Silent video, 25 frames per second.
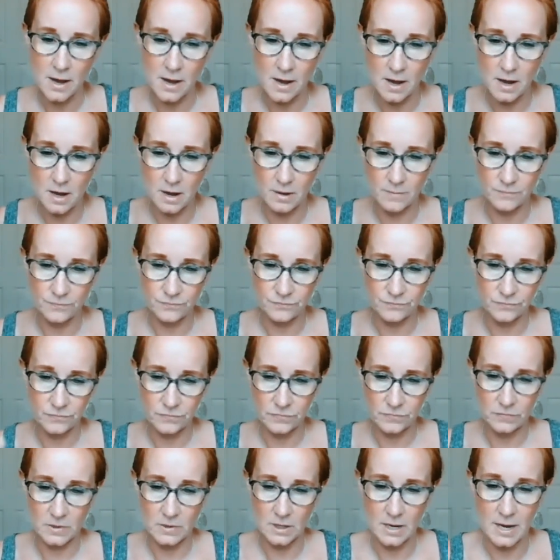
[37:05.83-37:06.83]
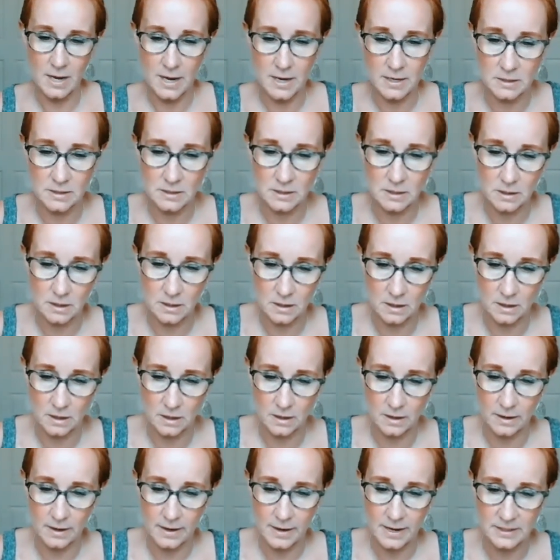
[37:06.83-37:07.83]
Um, and
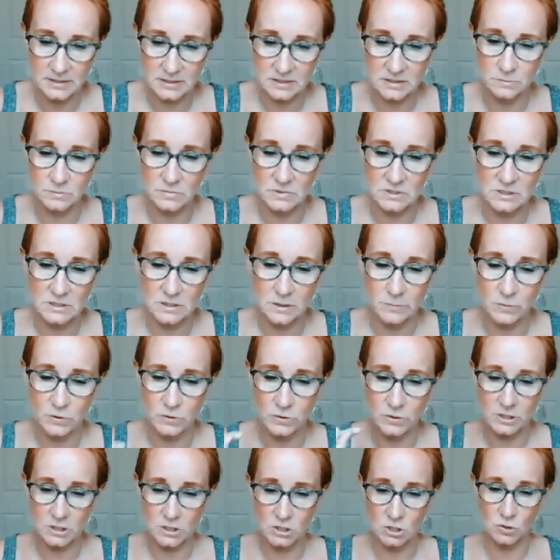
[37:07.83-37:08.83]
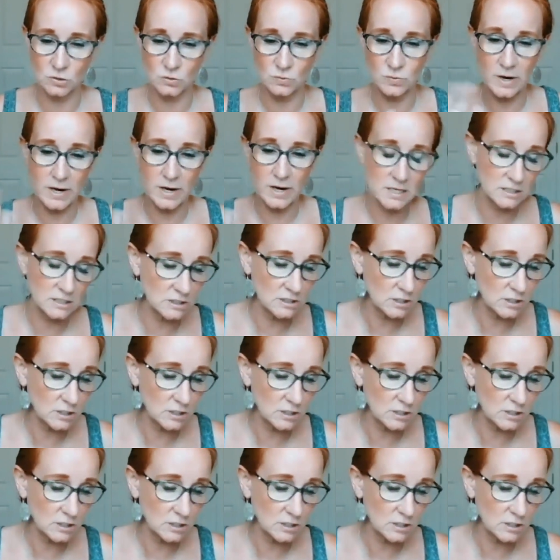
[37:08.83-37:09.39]
uh, has some similar issues, right?